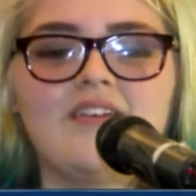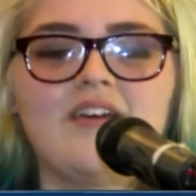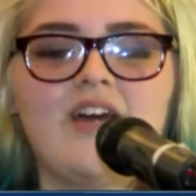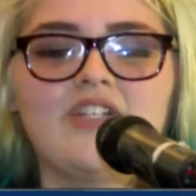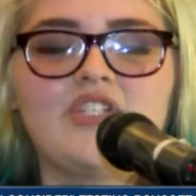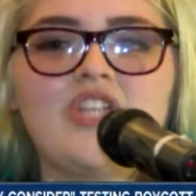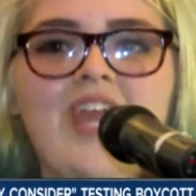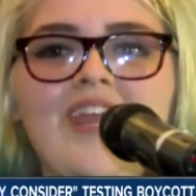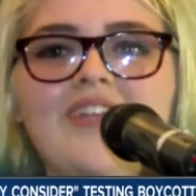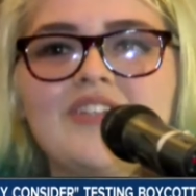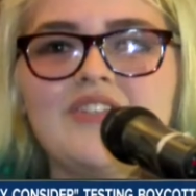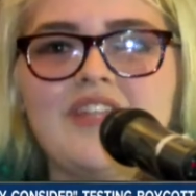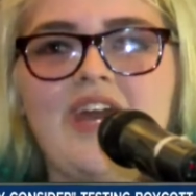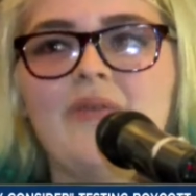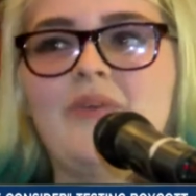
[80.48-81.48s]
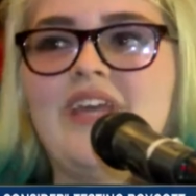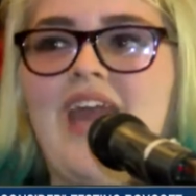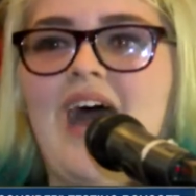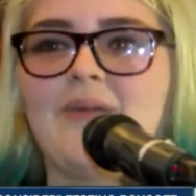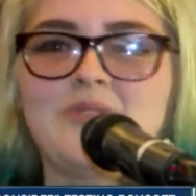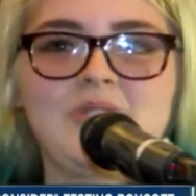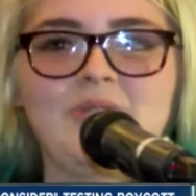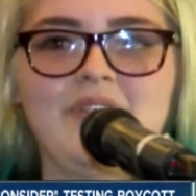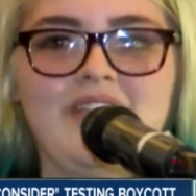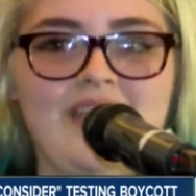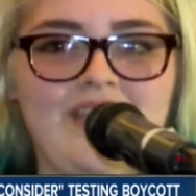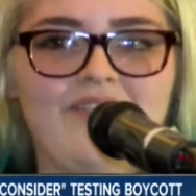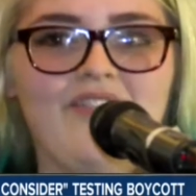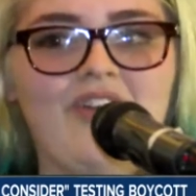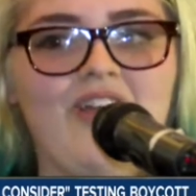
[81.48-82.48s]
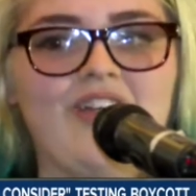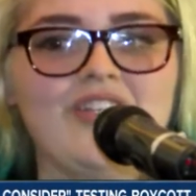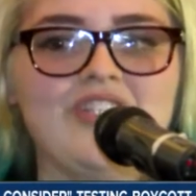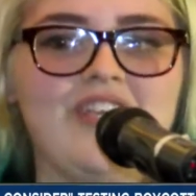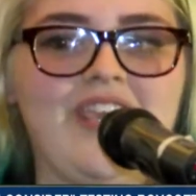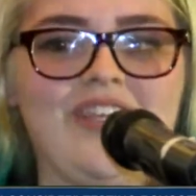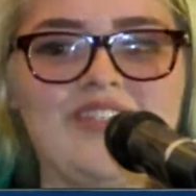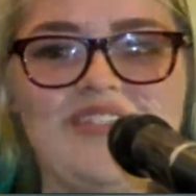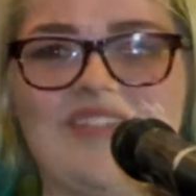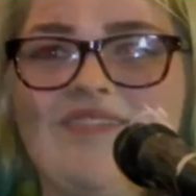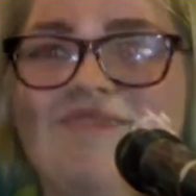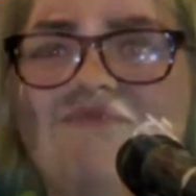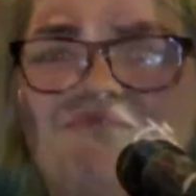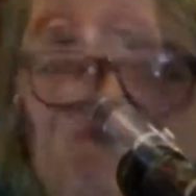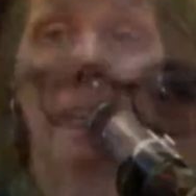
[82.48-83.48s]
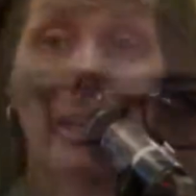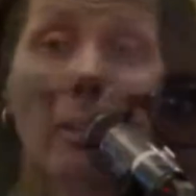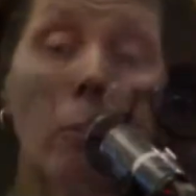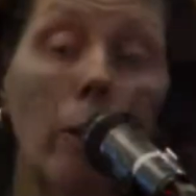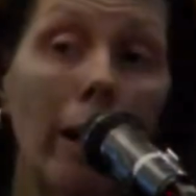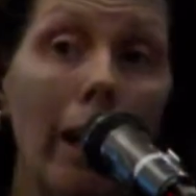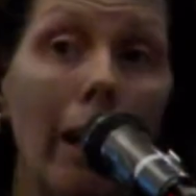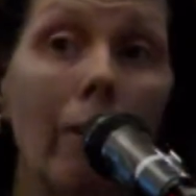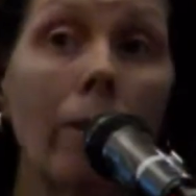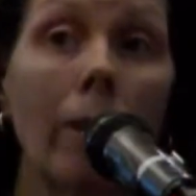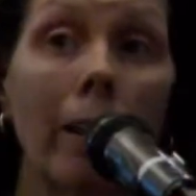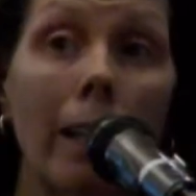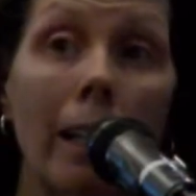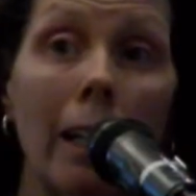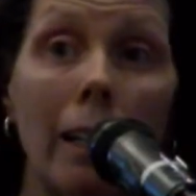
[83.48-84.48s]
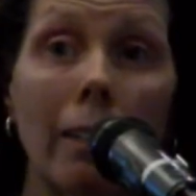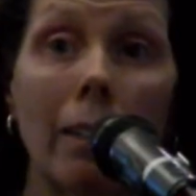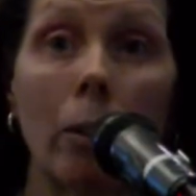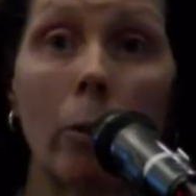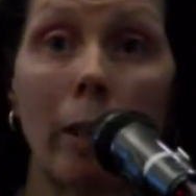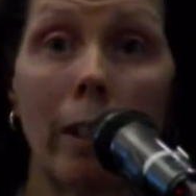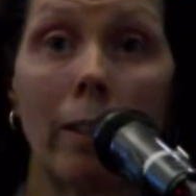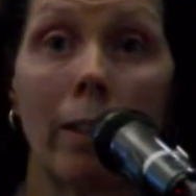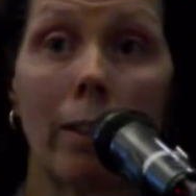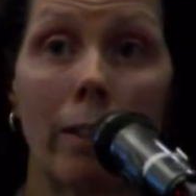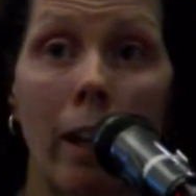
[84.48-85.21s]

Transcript: a change that we absolutely need for our education. And whatever the consequences